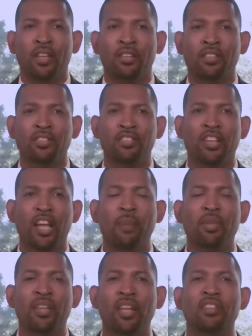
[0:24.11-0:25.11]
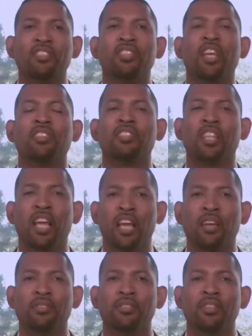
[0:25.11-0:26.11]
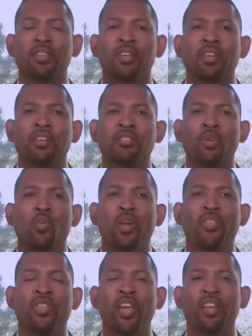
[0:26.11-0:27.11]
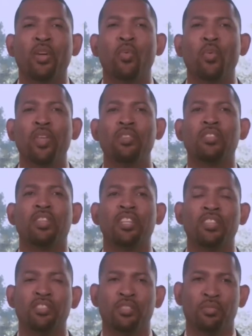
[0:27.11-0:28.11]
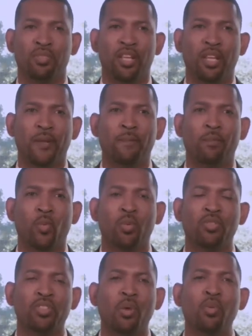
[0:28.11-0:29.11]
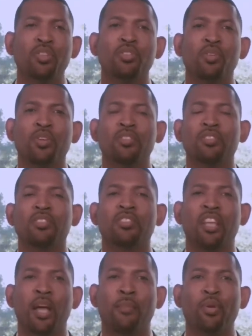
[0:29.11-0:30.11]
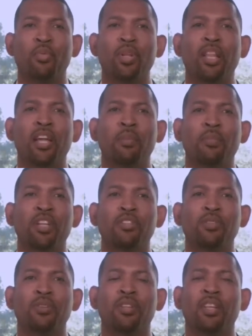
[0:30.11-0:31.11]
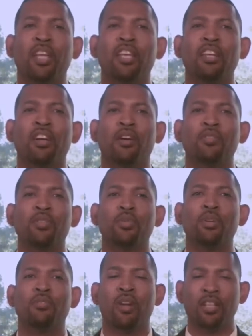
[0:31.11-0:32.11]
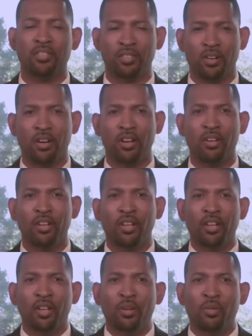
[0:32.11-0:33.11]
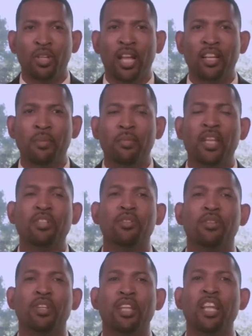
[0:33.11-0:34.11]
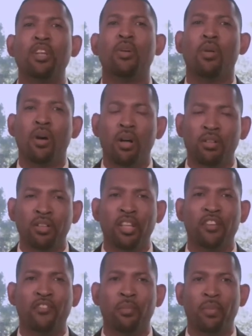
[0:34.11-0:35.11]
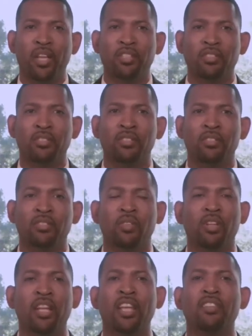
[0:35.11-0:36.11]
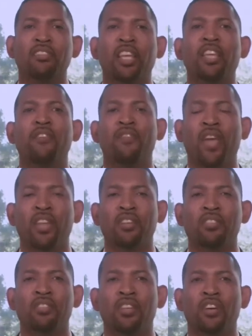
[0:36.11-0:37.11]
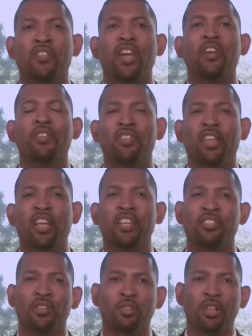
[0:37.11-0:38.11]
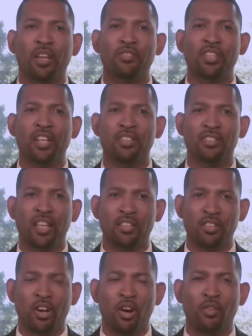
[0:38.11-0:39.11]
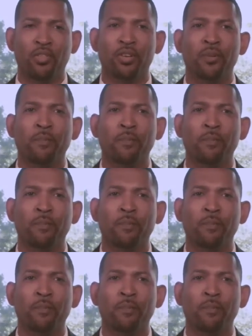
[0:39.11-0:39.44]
This is a company that is changing lives. So one thing that we as the leadership team, when someone joins this company, we like to make sure that they get off to a right start. We like to make sure that they know all of the information so that they can take advantage of everything that Total Life Changes has to offer.